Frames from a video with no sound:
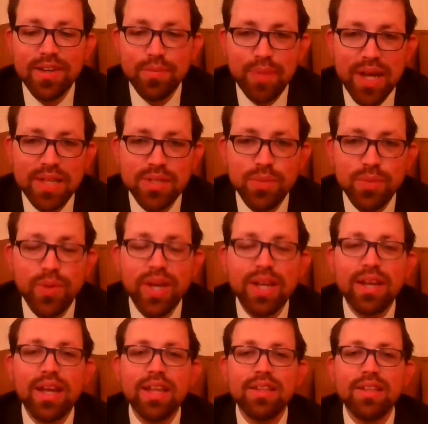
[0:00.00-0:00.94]
passed away
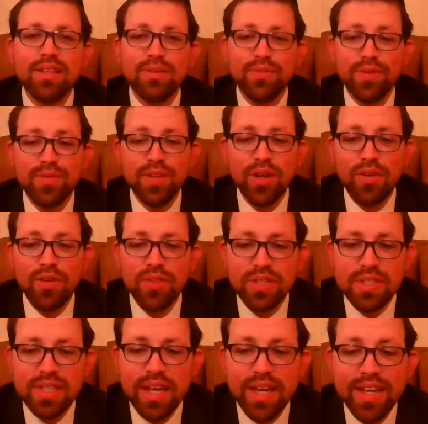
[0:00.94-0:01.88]
in 1950 on
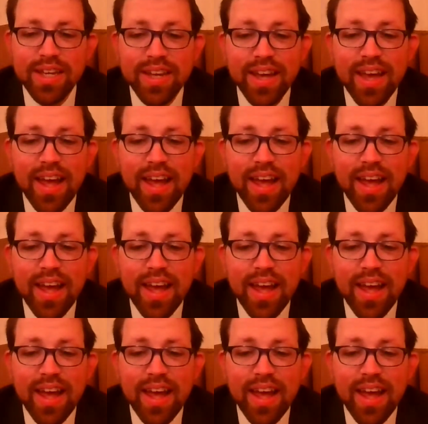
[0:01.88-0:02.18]
this day,